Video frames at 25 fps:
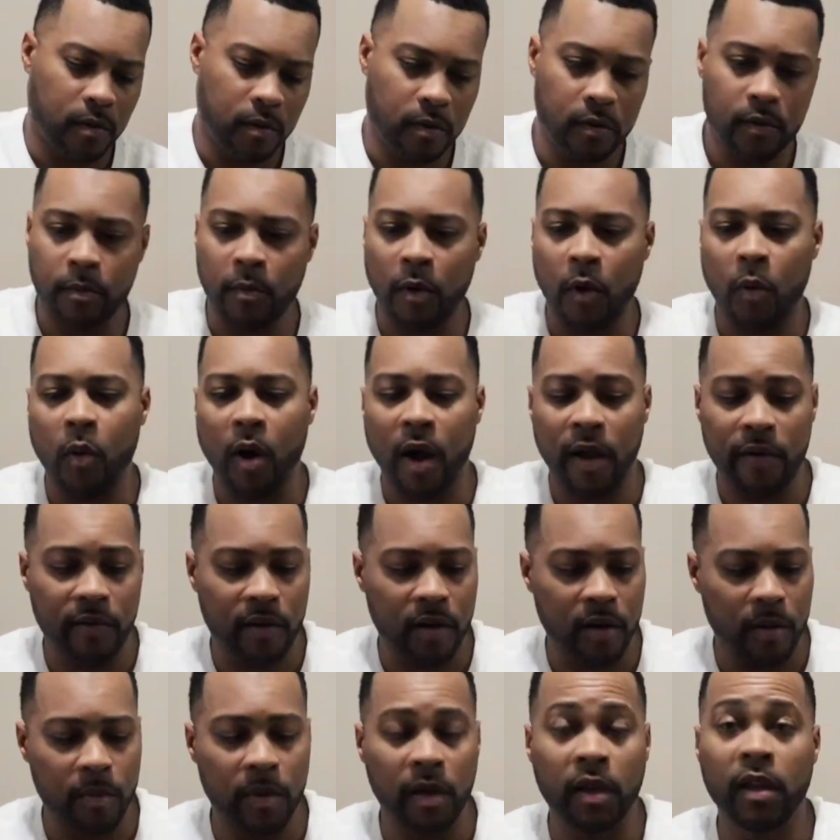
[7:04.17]
It's my wife
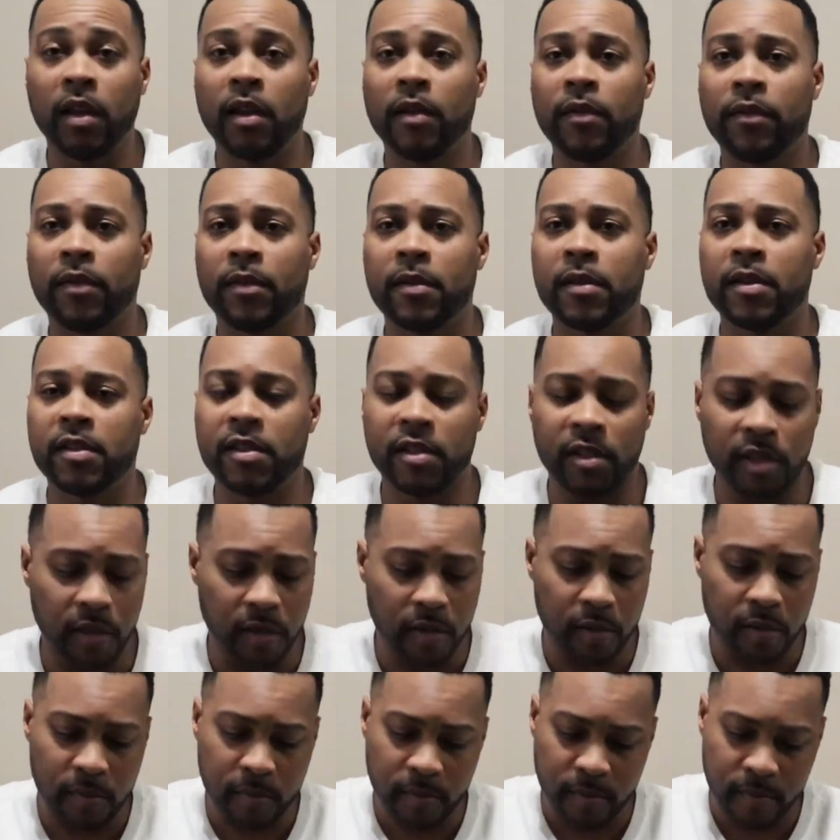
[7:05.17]
coming in from the
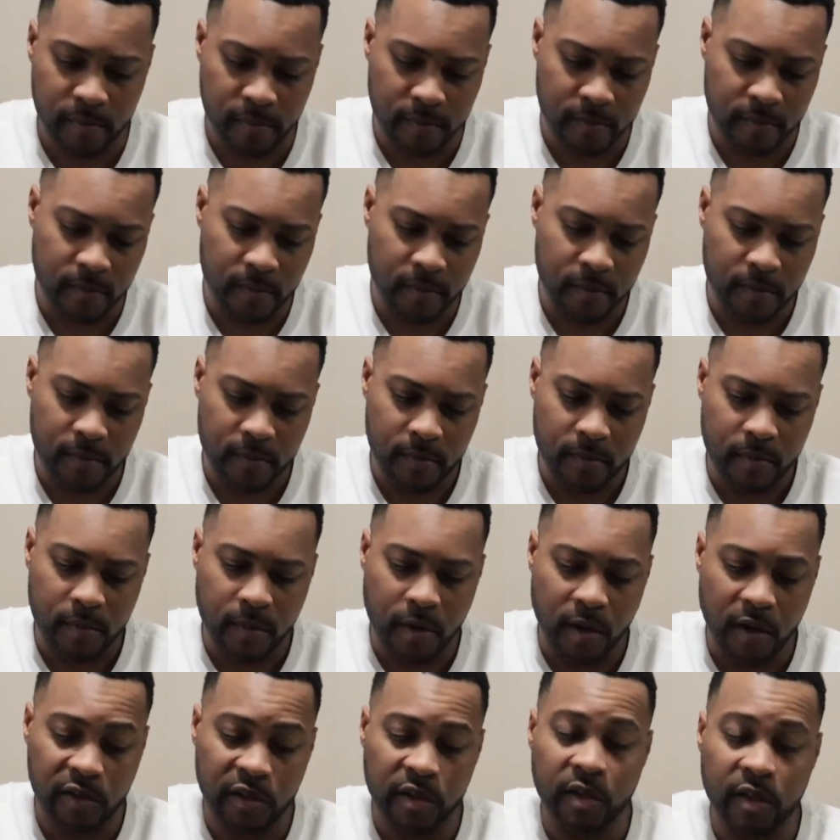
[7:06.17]
gym.
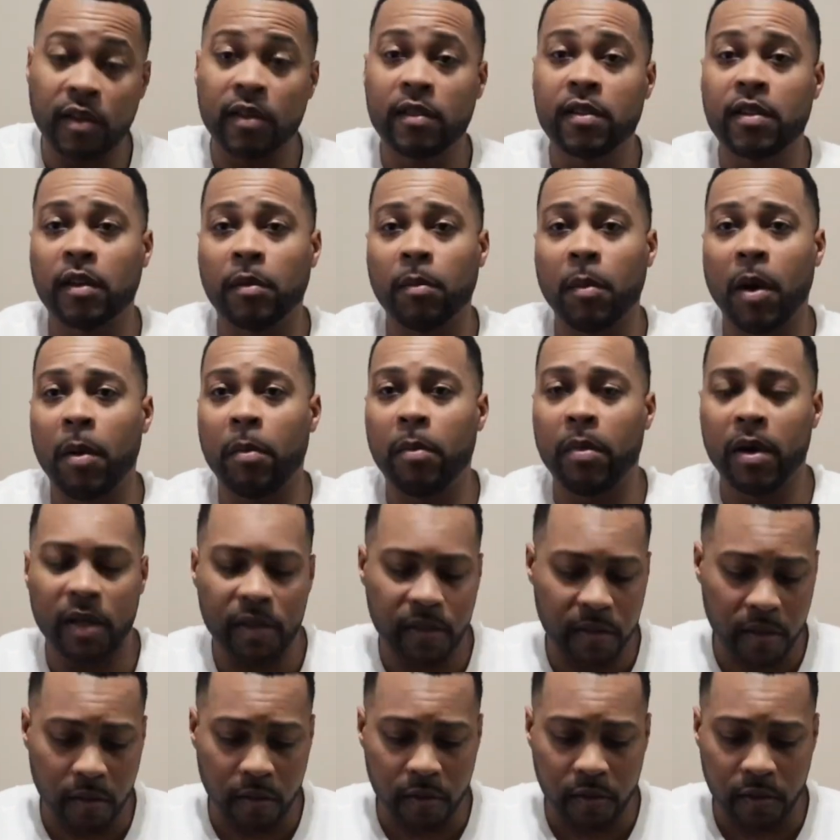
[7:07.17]
I should have took my butt
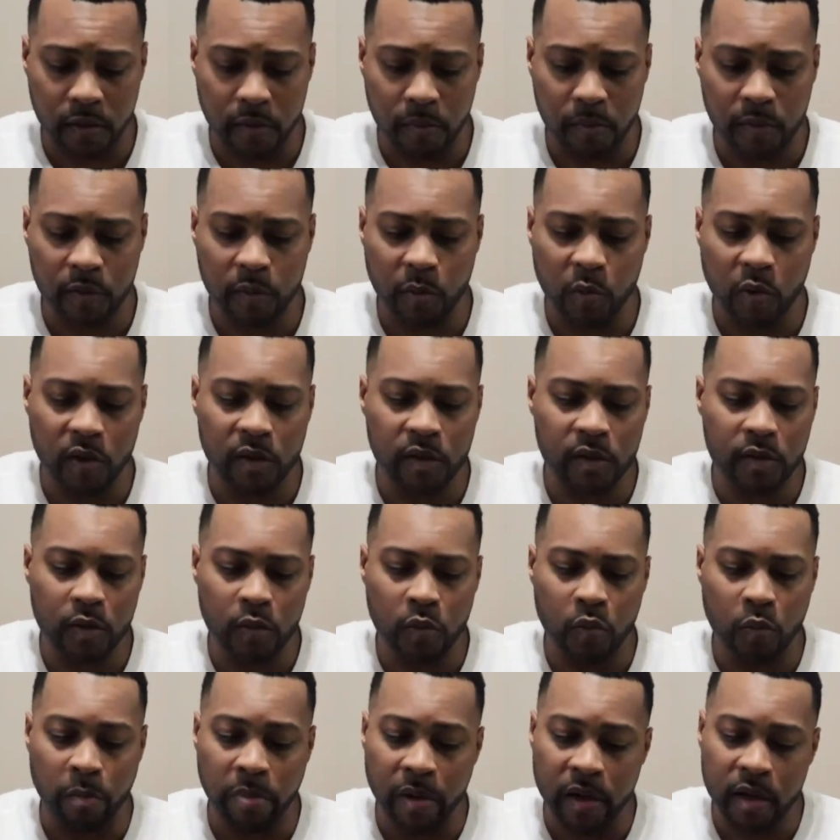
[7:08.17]
to the gym this morning
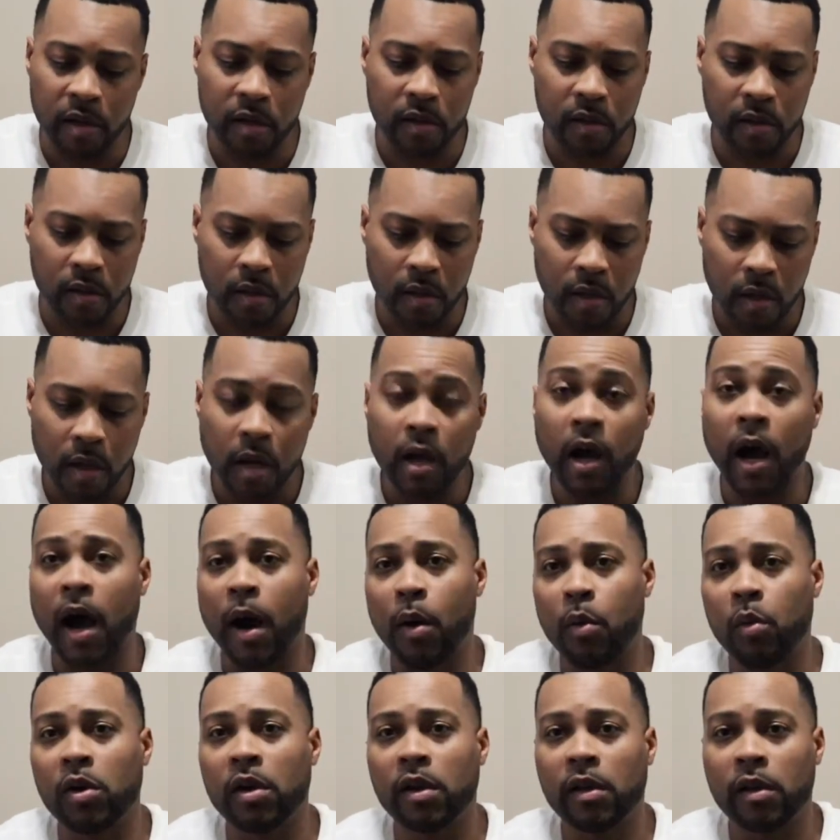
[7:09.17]
too, but I
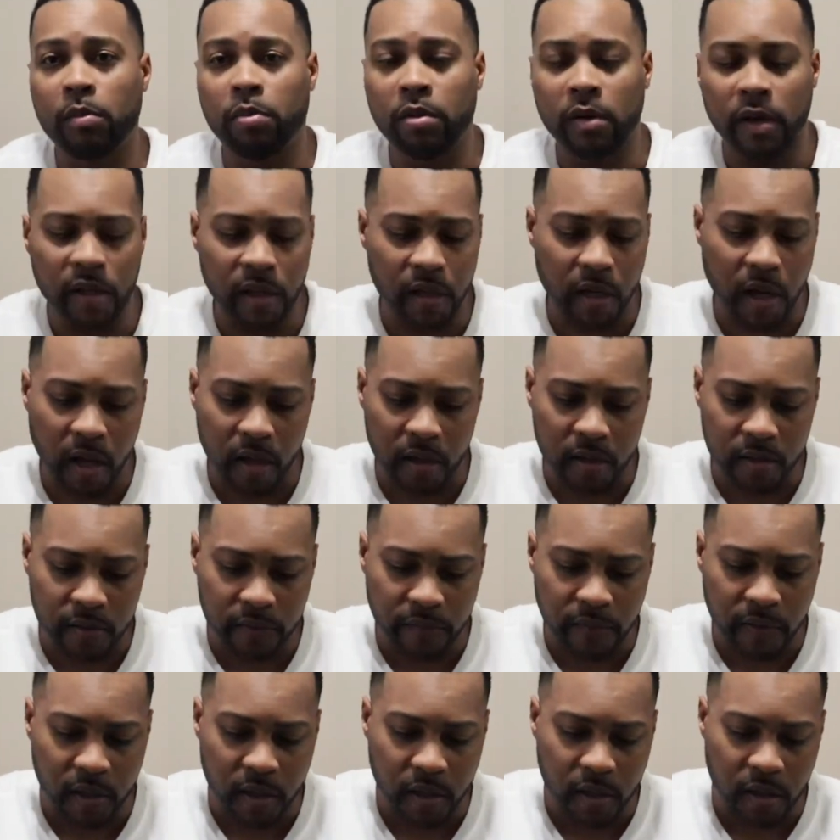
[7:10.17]
wanted to bring y'all this
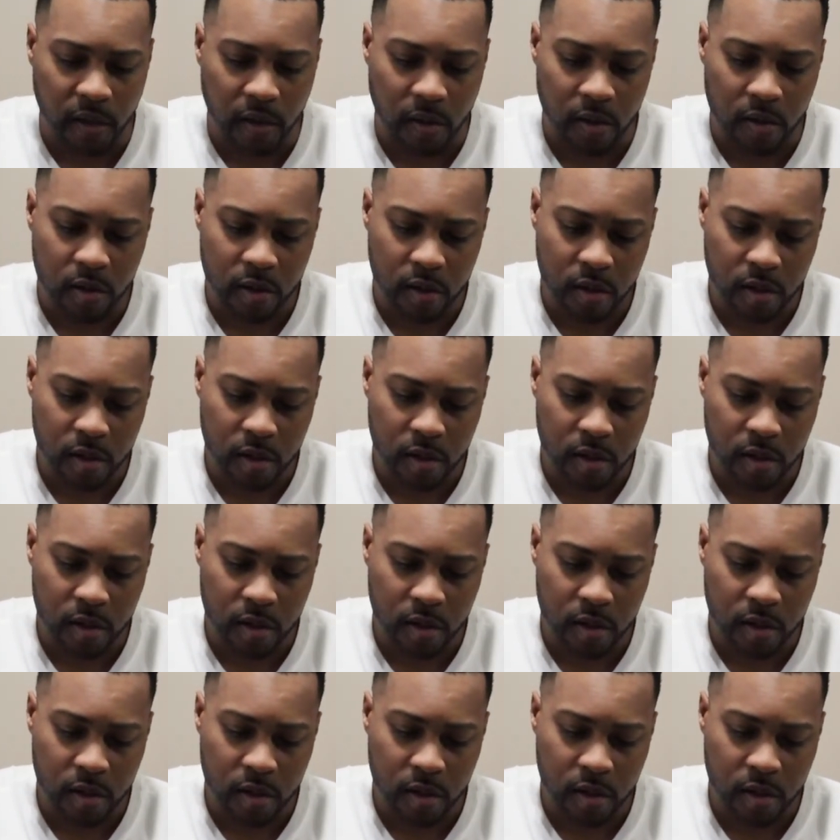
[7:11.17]
video.